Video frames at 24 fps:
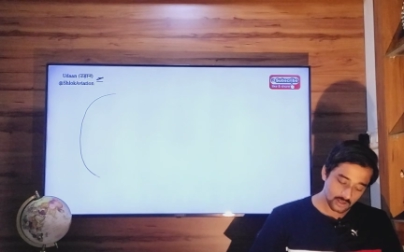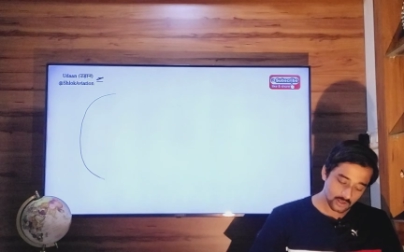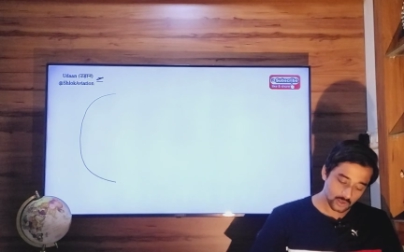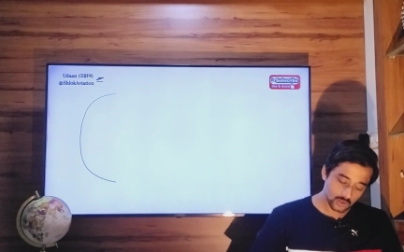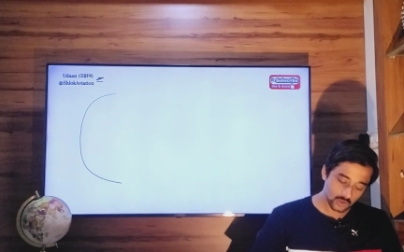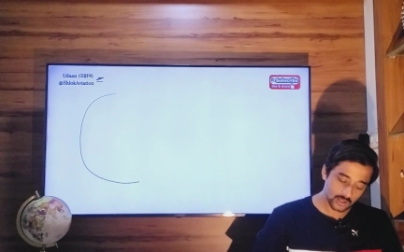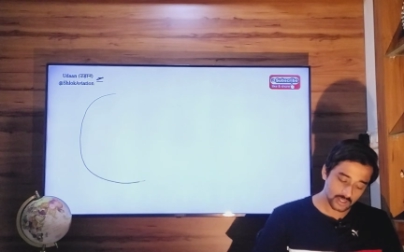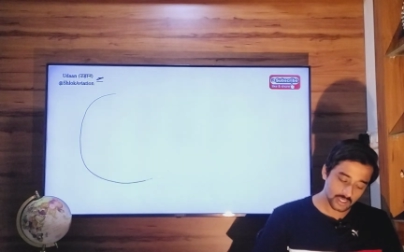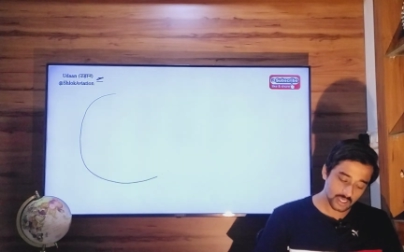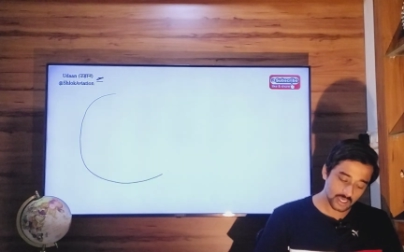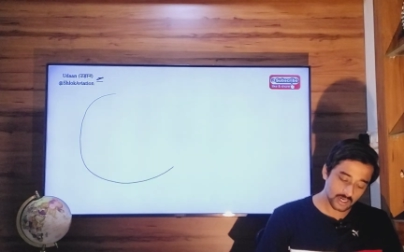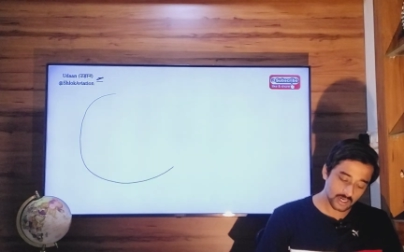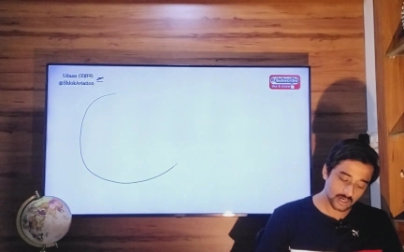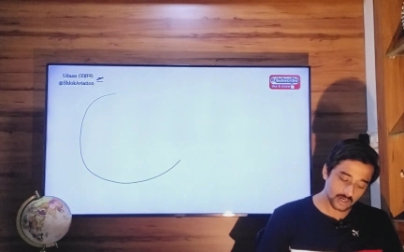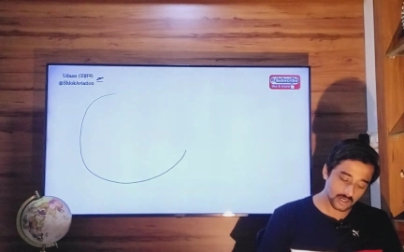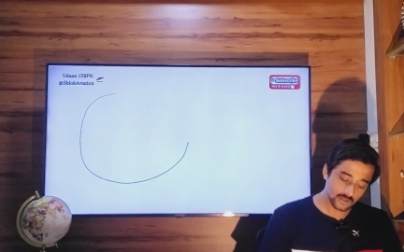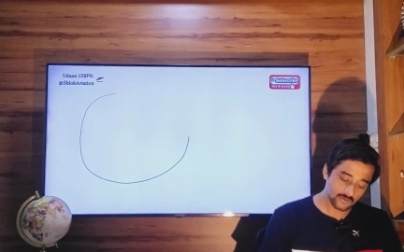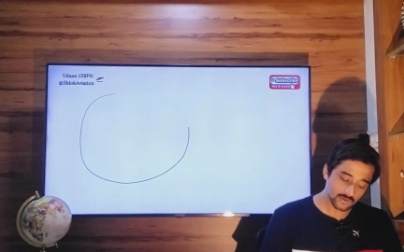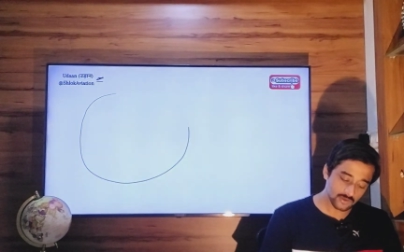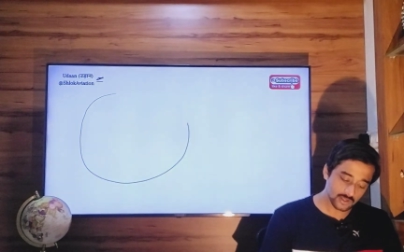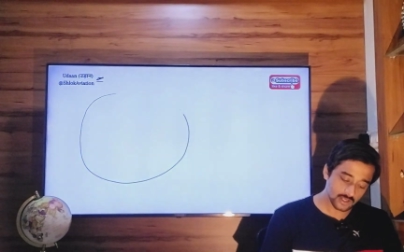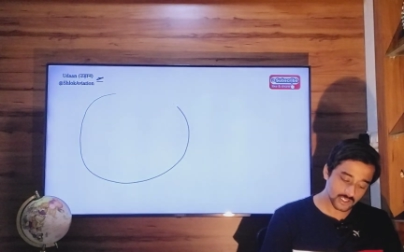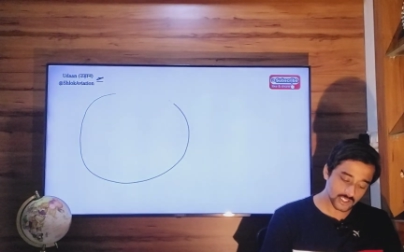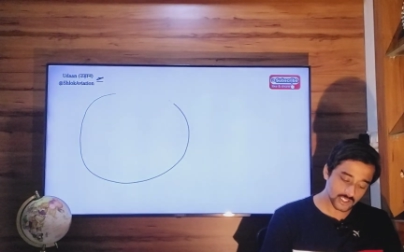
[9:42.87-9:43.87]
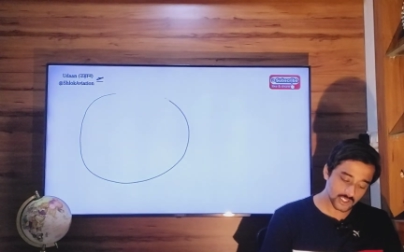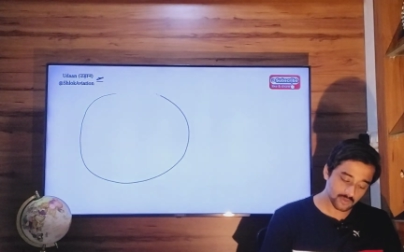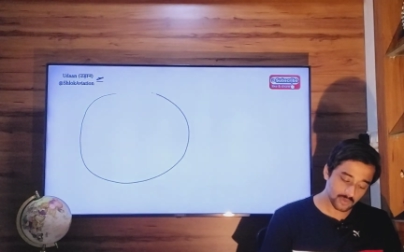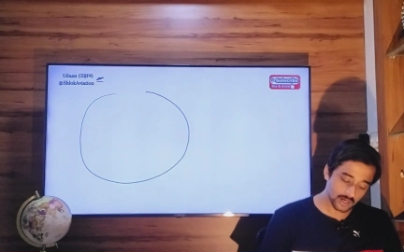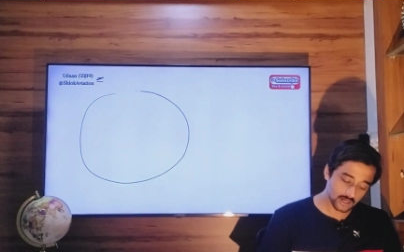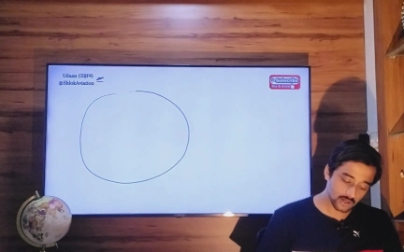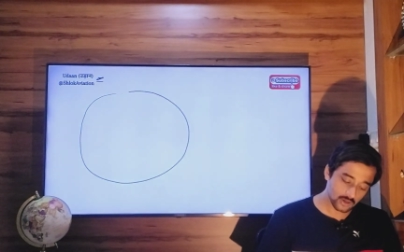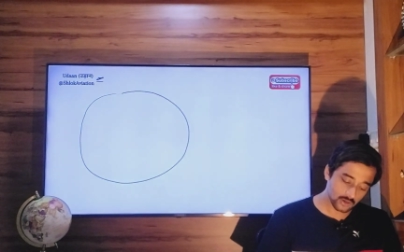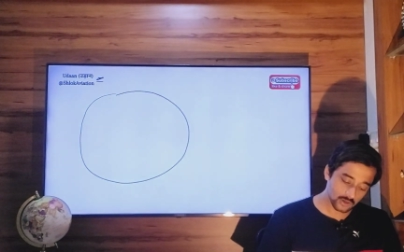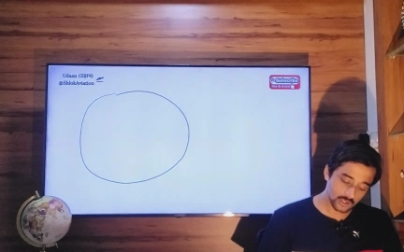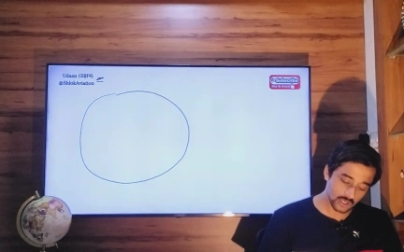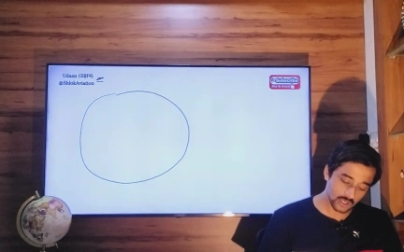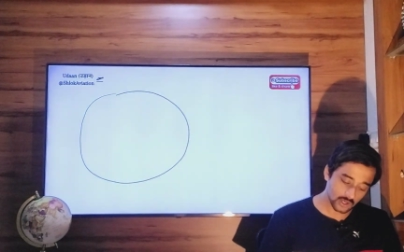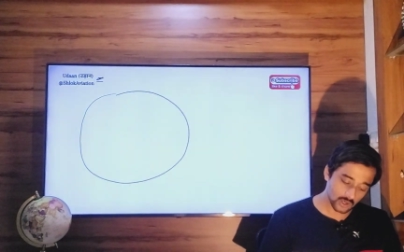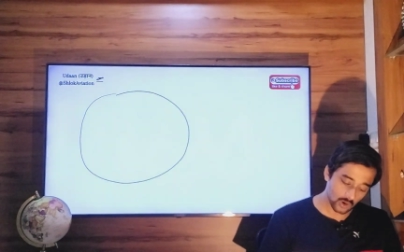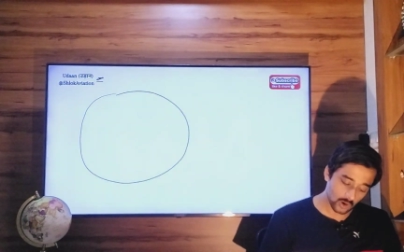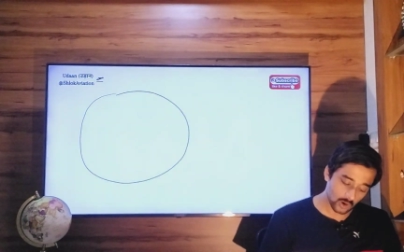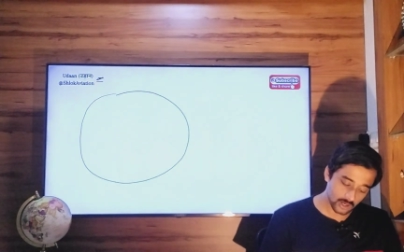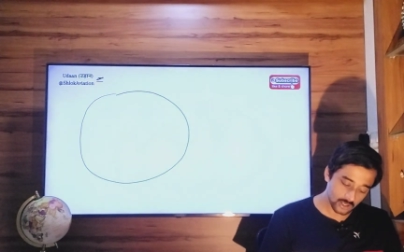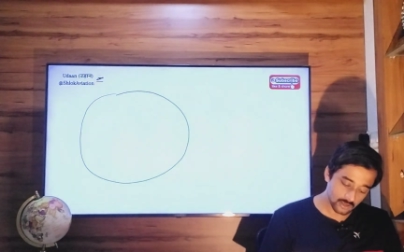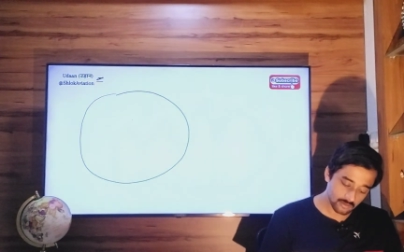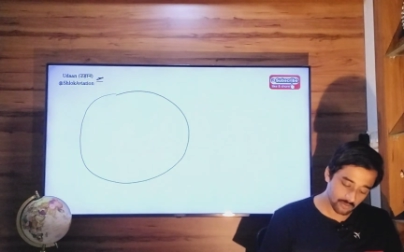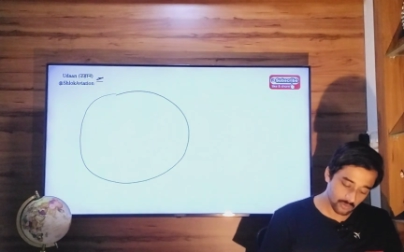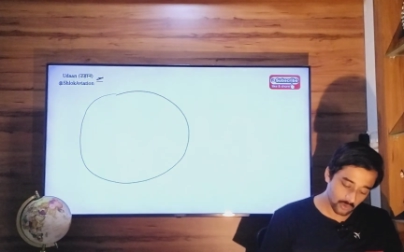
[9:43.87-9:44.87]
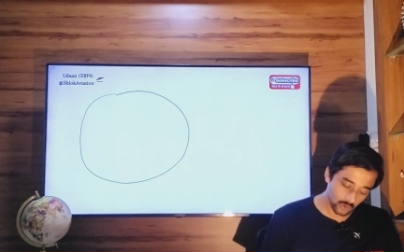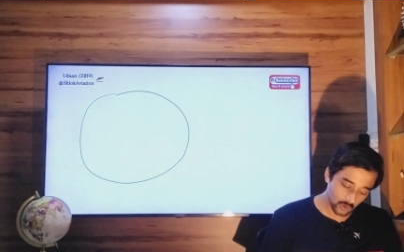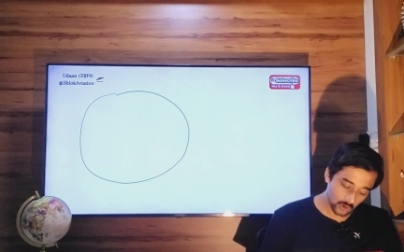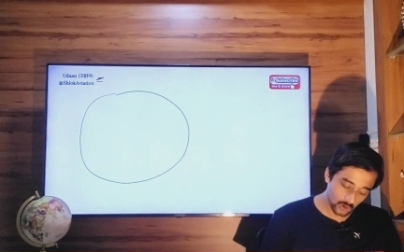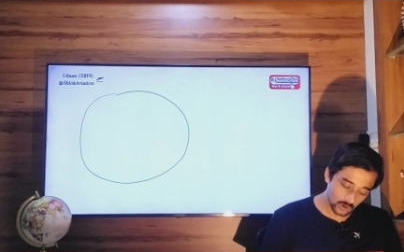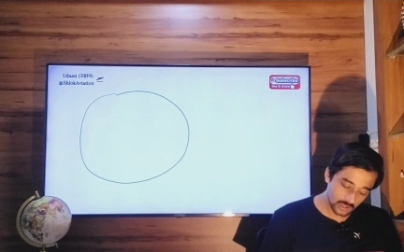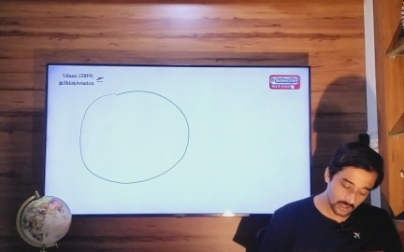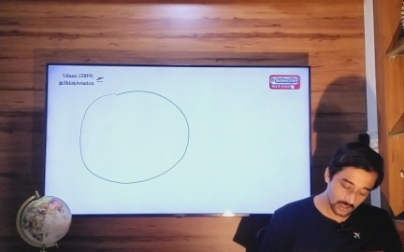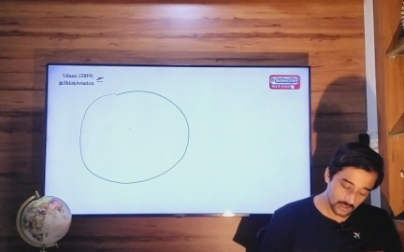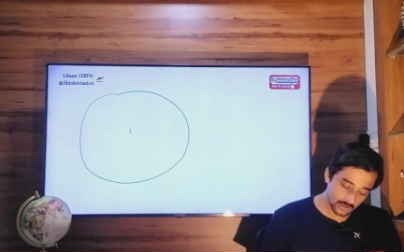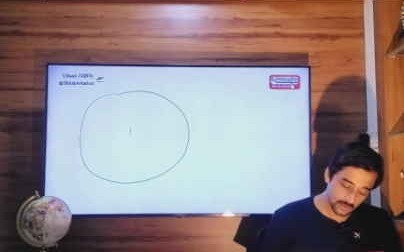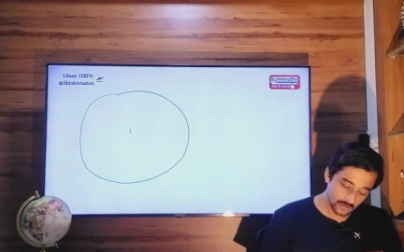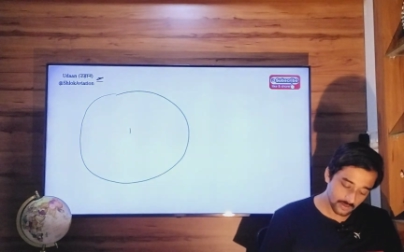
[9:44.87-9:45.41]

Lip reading: Earth with respect to the North Pole.